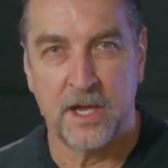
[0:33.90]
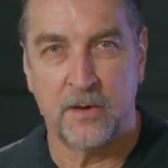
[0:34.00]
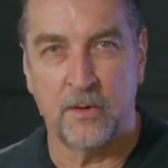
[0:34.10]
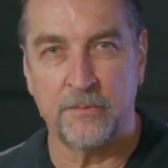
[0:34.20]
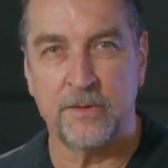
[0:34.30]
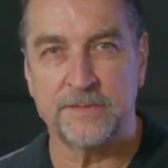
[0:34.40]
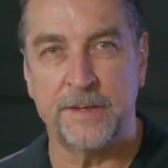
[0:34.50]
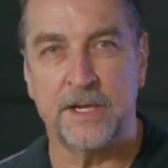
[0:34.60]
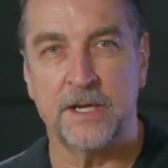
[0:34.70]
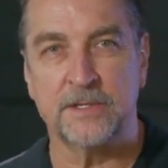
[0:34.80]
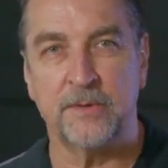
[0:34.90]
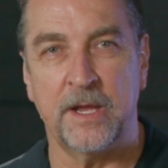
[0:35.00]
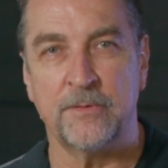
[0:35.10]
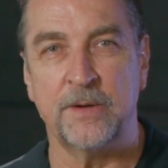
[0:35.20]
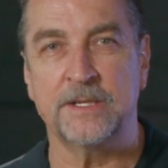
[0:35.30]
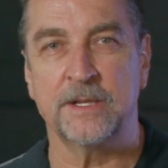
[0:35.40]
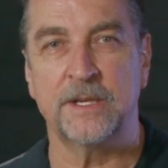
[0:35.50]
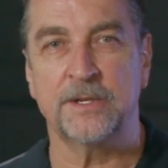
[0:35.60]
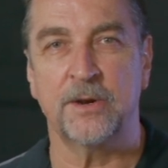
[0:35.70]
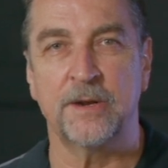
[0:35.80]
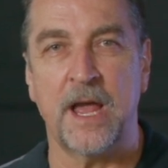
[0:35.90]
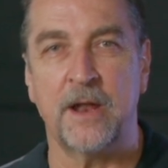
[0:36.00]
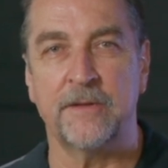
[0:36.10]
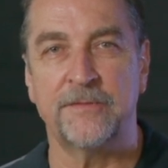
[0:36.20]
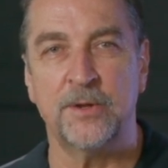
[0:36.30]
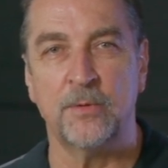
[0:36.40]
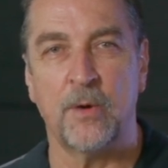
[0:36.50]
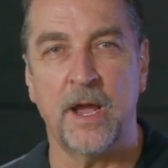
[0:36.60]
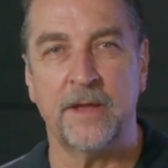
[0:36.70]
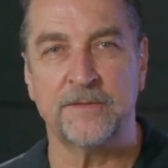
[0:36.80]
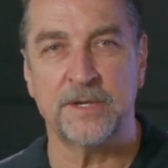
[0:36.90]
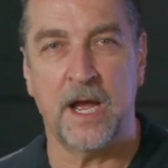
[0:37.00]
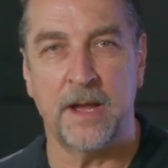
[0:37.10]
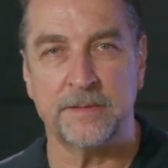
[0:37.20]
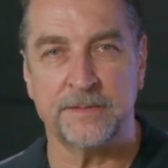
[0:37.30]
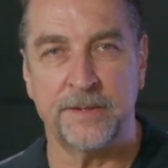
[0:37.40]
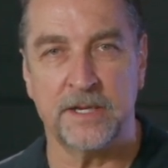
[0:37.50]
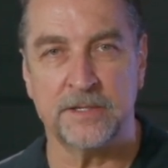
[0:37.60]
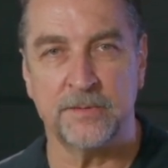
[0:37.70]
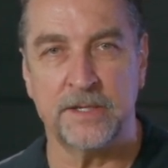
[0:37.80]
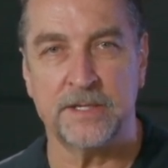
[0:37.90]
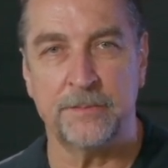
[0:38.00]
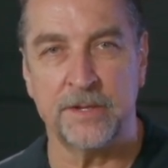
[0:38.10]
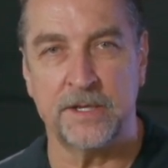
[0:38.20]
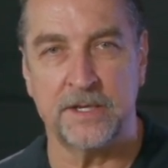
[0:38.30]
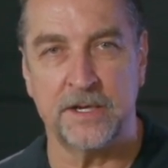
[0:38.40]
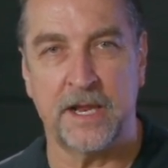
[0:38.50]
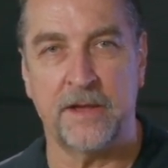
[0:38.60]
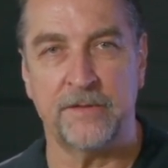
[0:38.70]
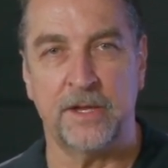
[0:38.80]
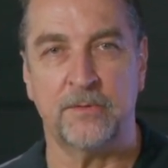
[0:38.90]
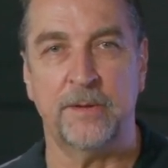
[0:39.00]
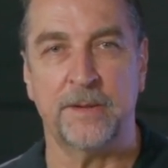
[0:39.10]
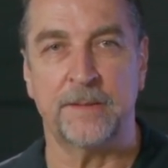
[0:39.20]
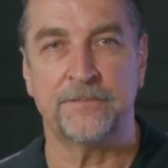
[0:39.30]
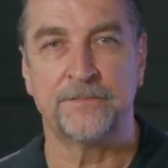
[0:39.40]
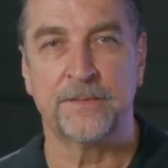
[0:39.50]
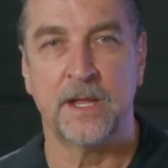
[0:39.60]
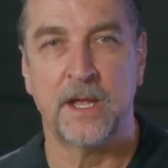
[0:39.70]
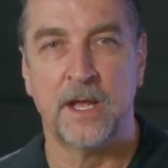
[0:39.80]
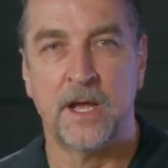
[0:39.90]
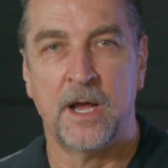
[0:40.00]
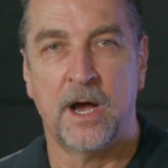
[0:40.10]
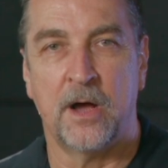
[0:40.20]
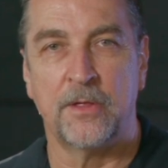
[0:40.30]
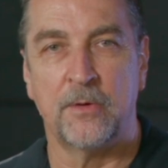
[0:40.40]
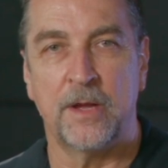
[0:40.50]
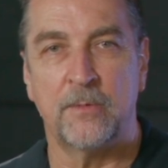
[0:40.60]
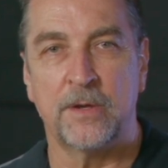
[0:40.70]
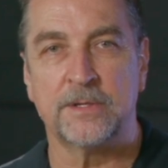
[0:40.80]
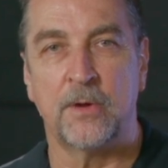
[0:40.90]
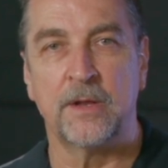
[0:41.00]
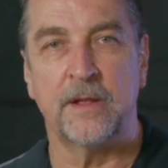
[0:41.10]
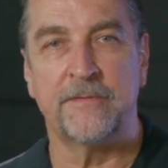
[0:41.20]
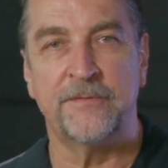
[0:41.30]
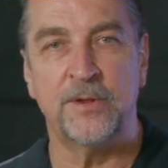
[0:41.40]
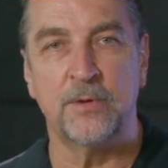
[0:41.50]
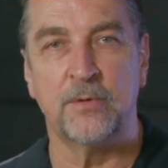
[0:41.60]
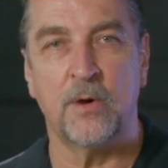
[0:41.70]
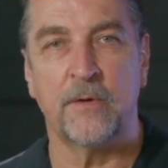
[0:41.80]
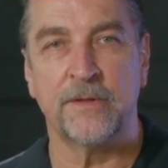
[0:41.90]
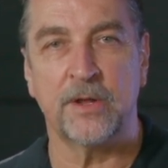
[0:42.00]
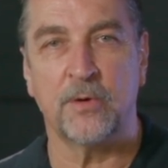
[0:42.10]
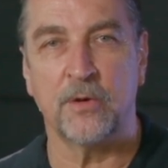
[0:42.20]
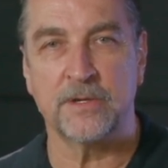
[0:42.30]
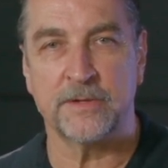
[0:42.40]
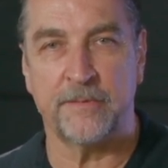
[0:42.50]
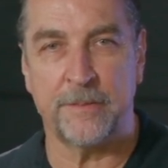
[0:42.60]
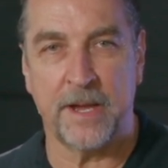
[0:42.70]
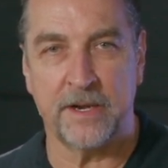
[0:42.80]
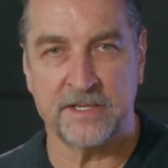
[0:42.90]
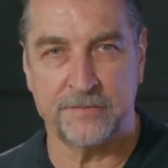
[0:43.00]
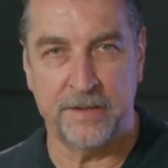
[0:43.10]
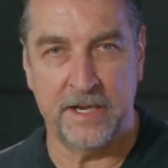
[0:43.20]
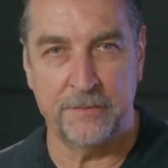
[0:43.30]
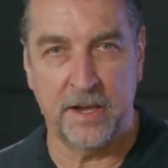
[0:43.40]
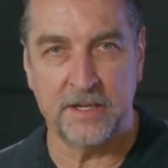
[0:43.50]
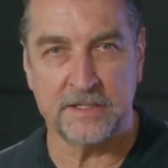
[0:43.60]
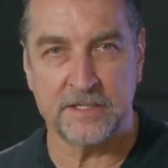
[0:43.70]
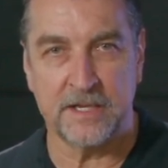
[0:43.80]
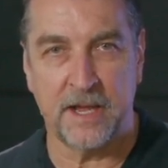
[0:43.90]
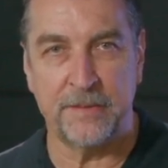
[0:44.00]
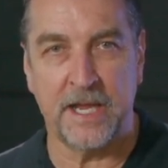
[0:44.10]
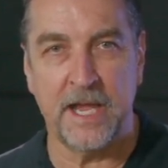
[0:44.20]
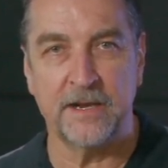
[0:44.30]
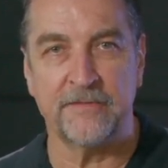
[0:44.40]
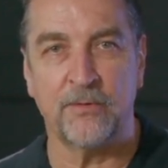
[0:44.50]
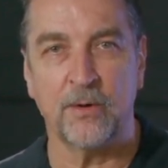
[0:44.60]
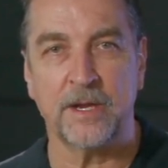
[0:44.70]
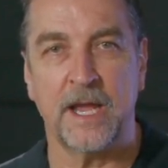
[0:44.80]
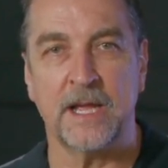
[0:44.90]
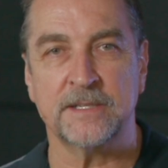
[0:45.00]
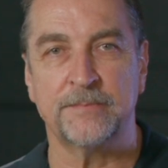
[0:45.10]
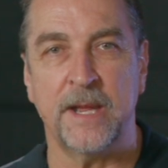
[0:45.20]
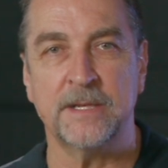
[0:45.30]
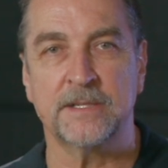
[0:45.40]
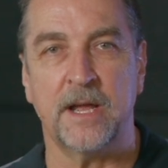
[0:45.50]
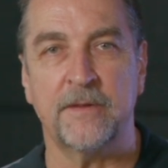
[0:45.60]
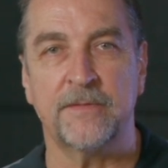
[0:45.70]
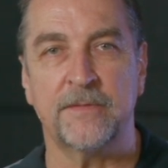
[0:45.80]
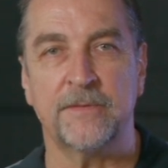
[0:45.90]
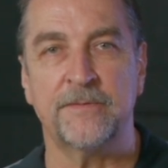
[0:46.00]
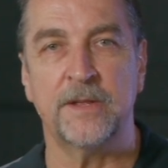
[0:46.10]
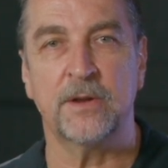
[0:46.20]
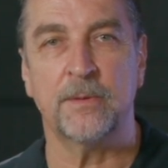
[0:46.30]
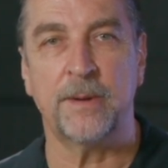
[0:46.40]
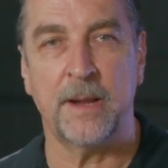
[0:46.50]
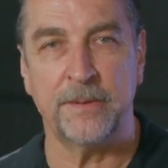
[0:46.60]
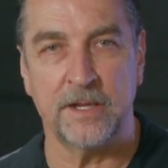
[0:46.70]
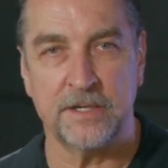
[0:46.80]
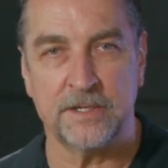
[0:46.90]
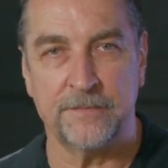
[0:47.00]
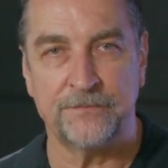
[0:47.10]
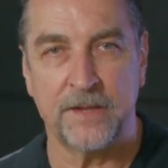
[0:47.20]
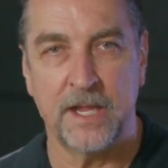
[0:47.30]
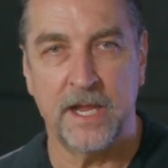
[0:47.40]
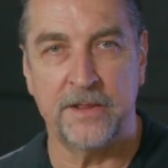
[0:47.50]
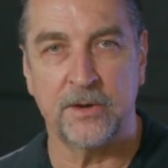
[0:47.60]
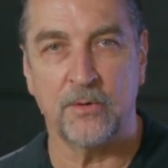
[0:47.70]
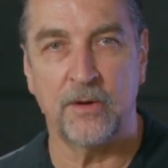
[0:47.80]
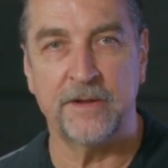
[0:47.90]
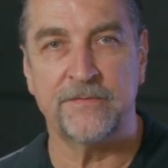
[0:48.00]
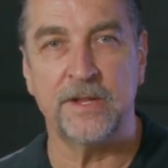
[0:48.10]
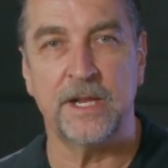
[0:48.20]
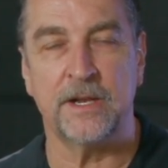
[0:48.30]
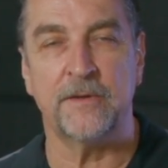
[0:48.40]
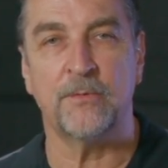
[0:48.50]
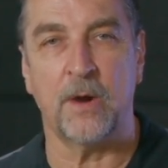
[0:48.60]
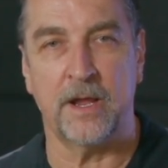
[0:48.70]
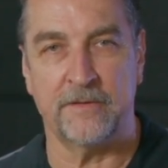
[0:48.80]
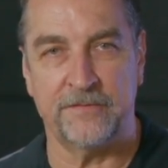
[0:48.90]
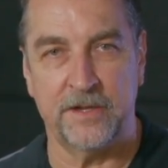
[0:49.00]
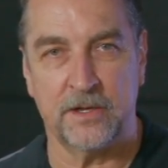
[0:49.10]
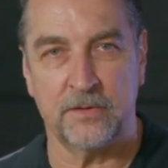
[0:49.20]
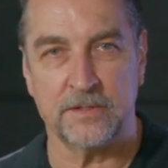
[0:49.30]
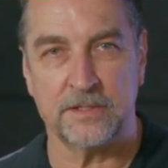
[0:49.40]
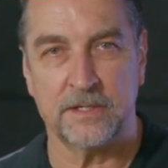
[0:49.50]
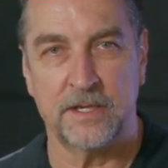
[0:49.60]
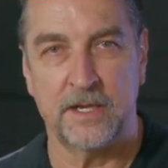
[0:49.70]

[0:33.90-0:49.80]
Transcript: One was because we had recently turned down a few Y F jobs because we simply didn't have the equipment. Although it was only a few over the course of about as many months, I began to forecast based off of the vehicle population and the growing fleet of Y F vehicles.